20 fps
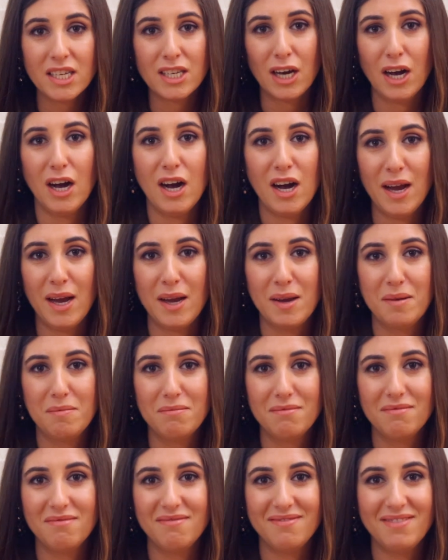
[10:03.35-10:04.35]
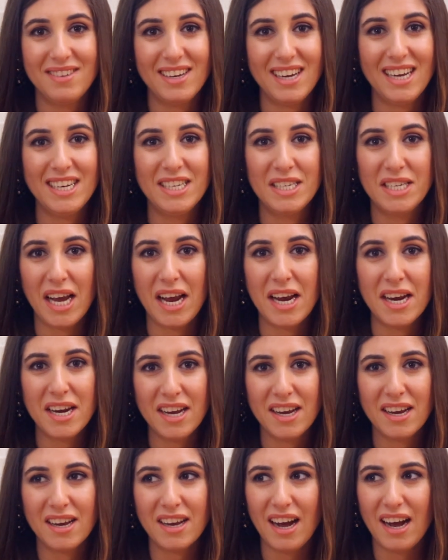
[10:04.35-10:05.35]
time and
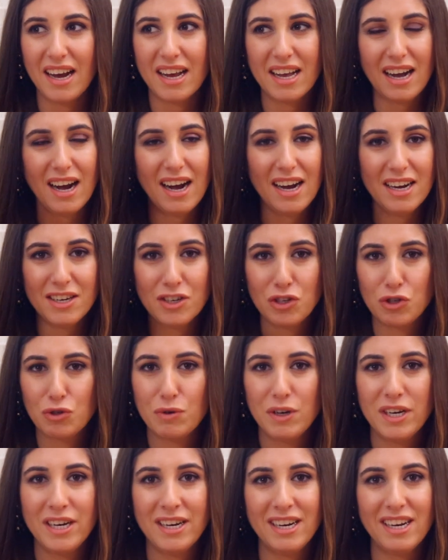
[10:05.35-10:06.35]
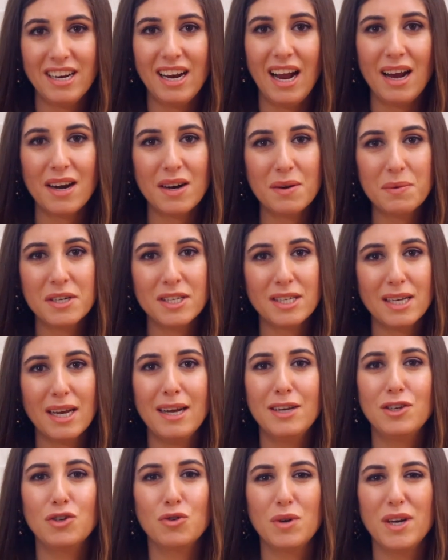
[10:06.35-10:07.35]
dating, I kind of treated it, I don't want to
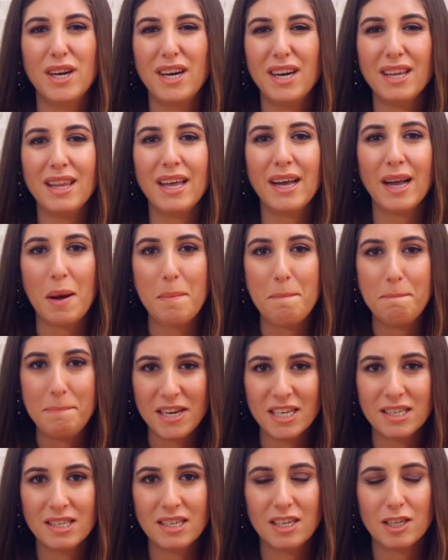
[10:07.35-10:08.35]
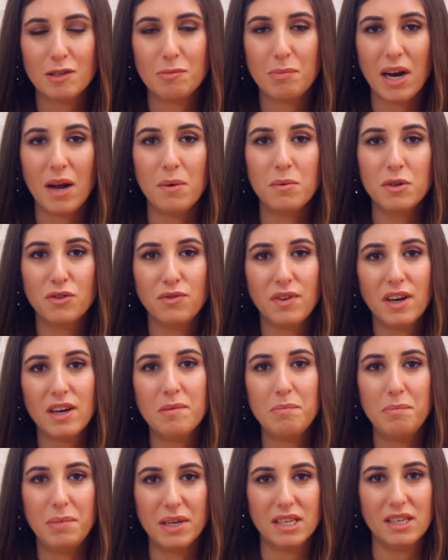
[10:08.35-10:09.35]
say I treated it like a business, but I was
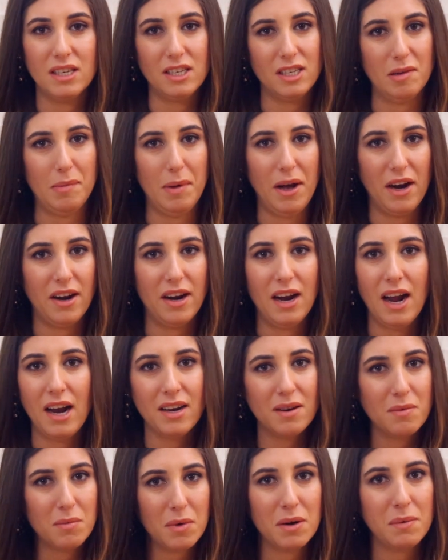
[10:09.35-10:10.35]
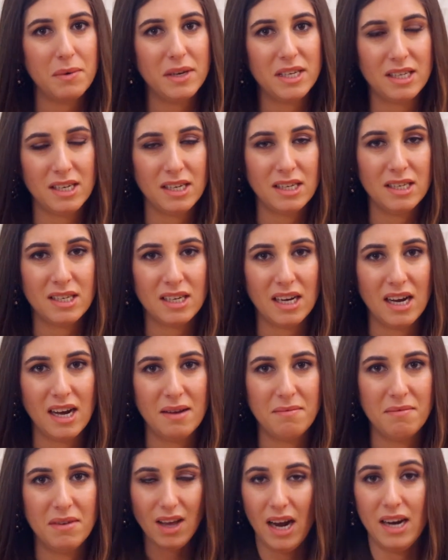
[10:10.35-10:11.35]
very business about it. I didn't want to waste his
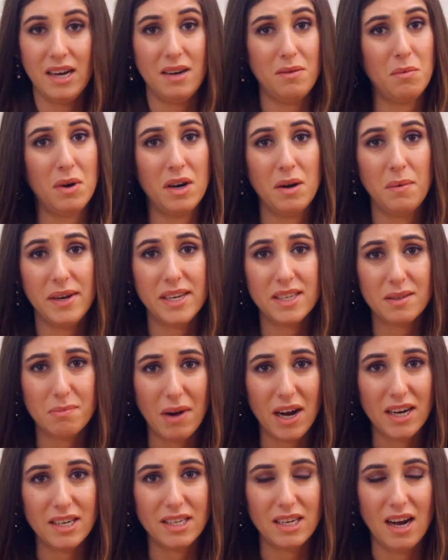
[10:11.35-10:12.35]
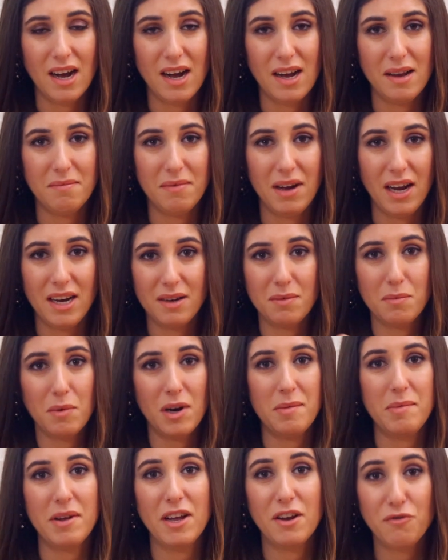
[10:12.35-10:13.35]
time. I didn't want to waste my time. I didn't
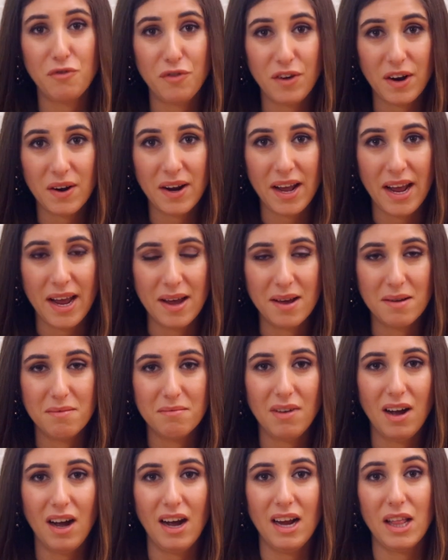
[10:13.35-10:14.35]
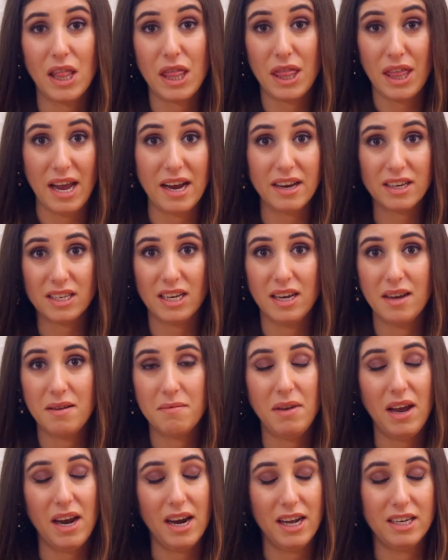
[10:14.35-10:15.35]
want to be unfair to him. I thanked
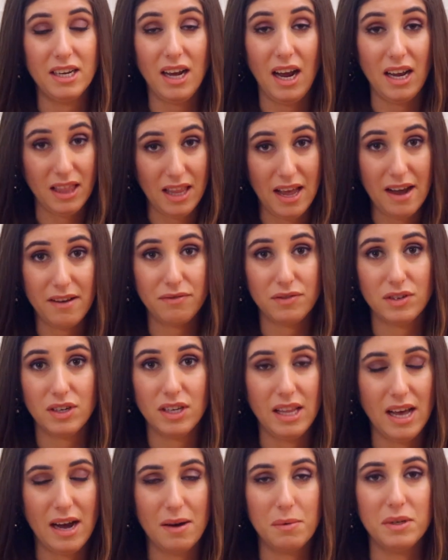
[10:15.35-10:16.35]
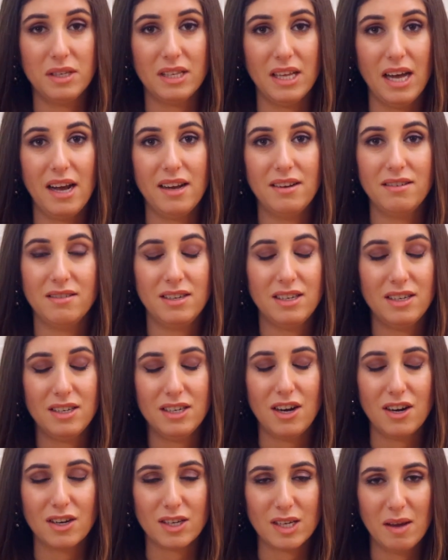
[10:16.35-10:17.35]
him and I left, and that was that. Didn't
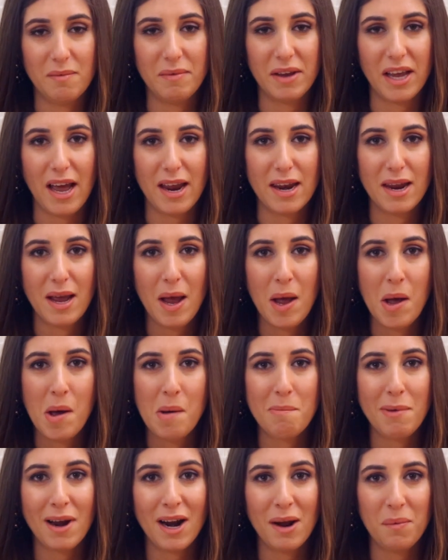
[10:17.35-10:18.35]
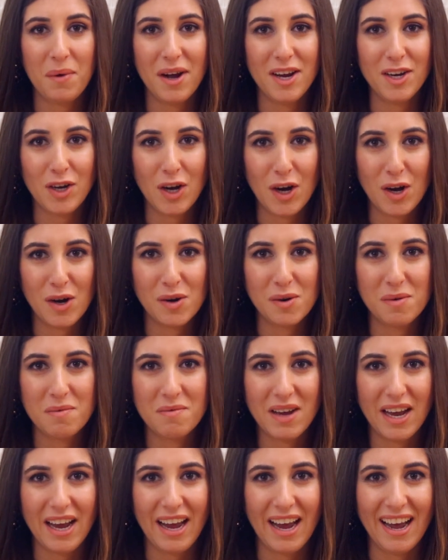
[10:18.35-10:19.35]
talk to him again. But I went
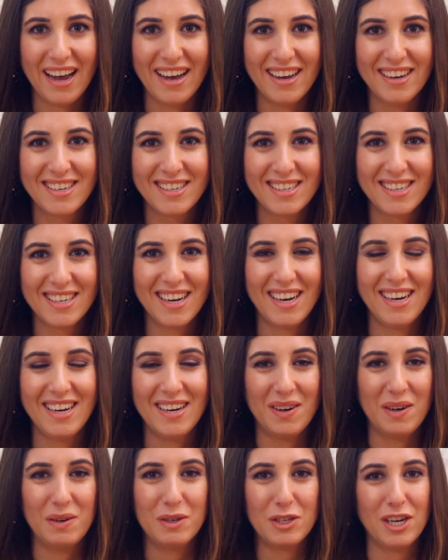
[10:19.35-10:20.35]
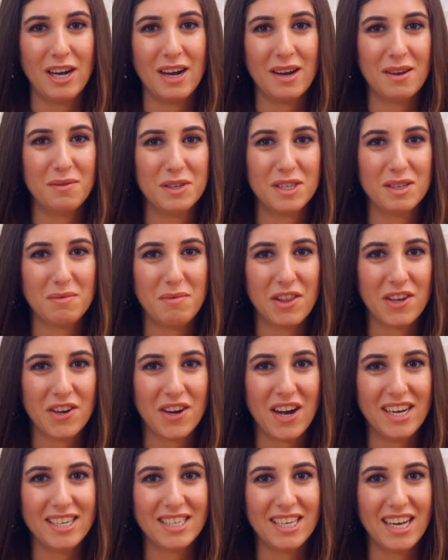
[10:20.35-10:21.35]
home and, I was talking with some other
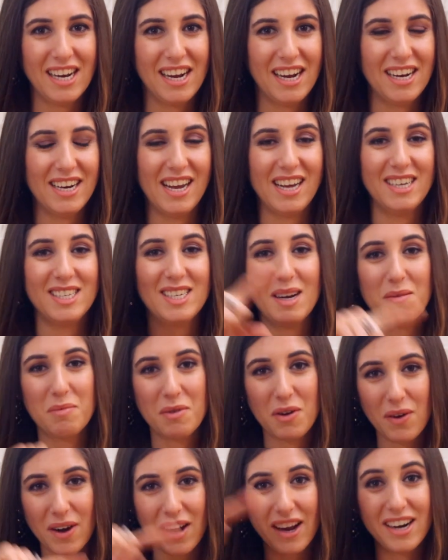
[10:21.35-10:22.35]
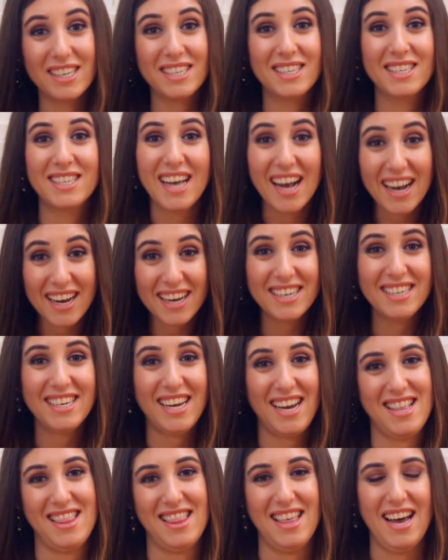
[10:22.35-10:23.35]
guys that night, and I ended up going on a second
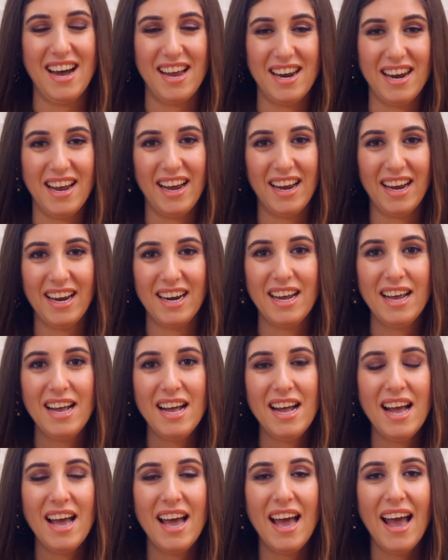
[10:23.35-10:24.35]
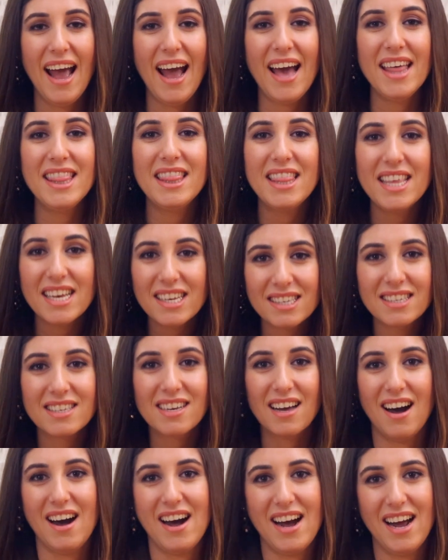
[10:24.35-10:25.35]
date that night. And this
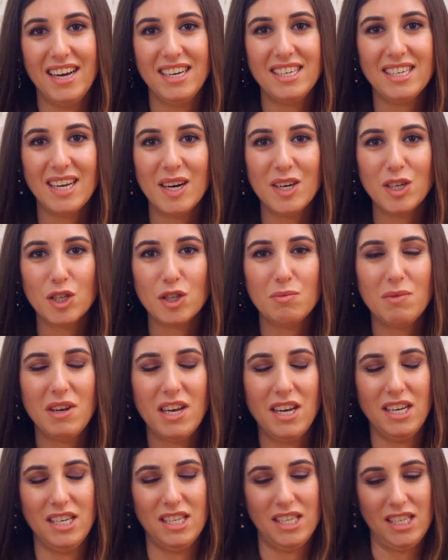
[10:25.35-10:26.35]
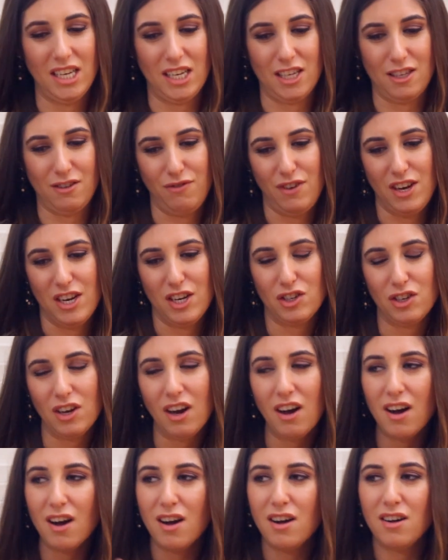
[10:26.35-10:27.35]
guy tells me he's 6 feet
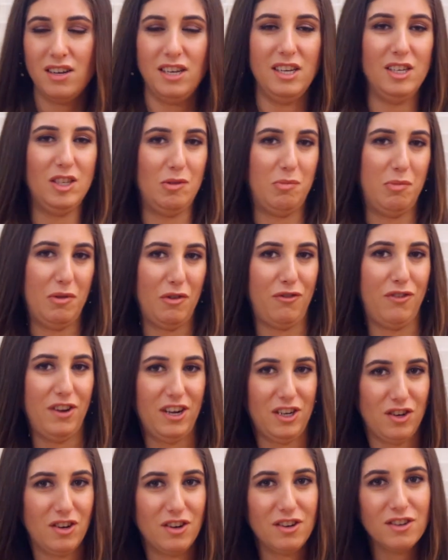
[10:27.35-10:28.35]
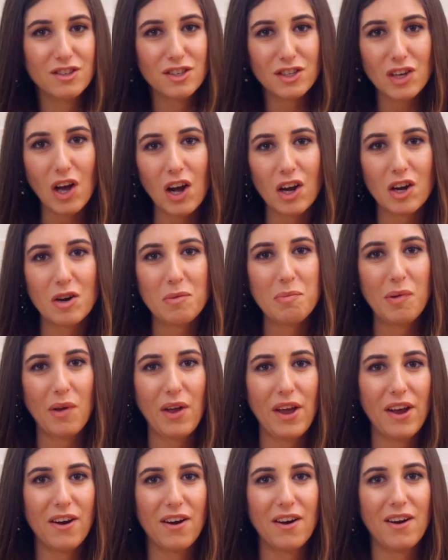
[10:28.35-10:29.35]
tall, he's a professional soccer
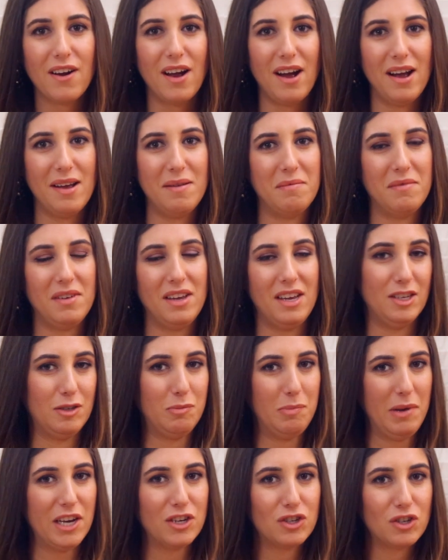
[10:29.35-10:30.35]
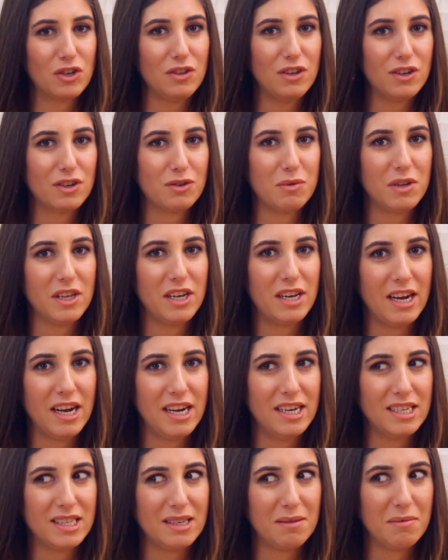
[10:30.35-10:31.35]
player, his picture looked really
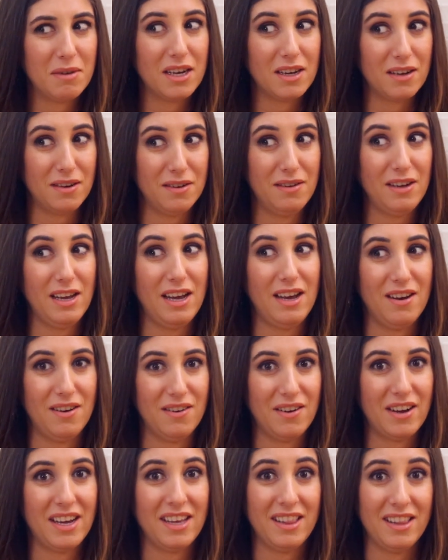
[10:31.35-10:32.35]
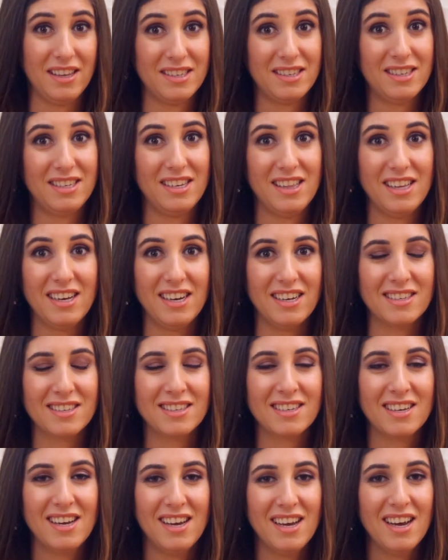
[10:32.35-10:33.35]
nice. I'm like, oh yeah, okay, let's see
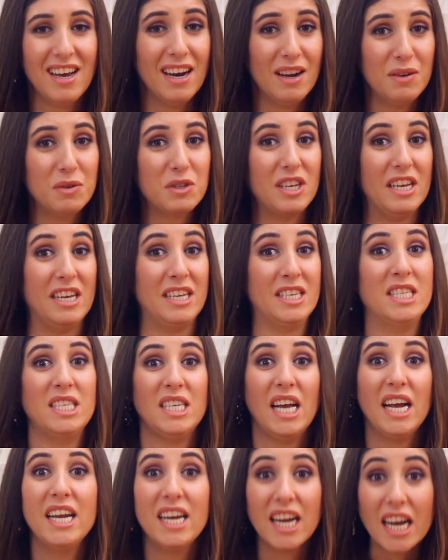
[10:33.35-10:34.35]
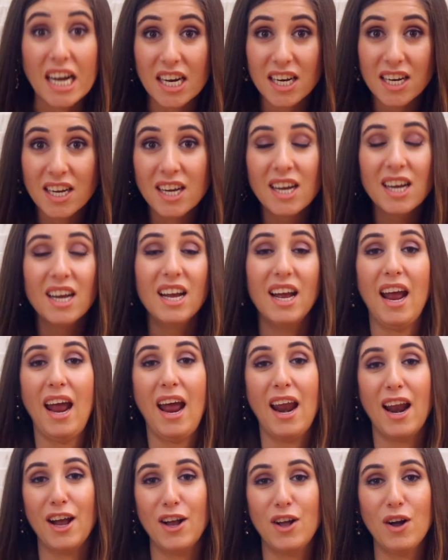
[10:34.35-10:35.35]
this. And I was excited.
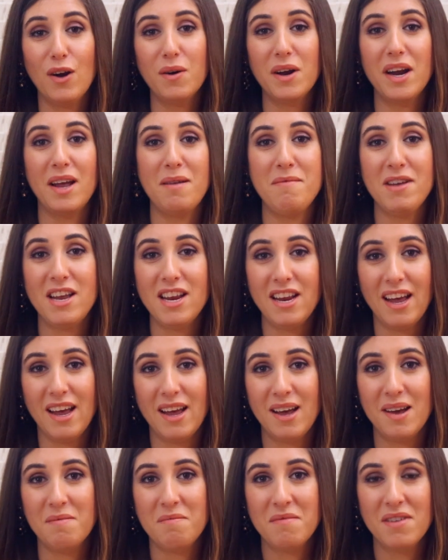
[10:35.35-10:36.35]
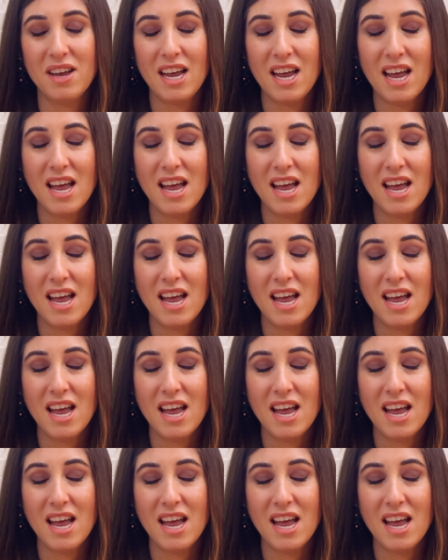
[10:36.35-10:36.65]
And I go and I meet him,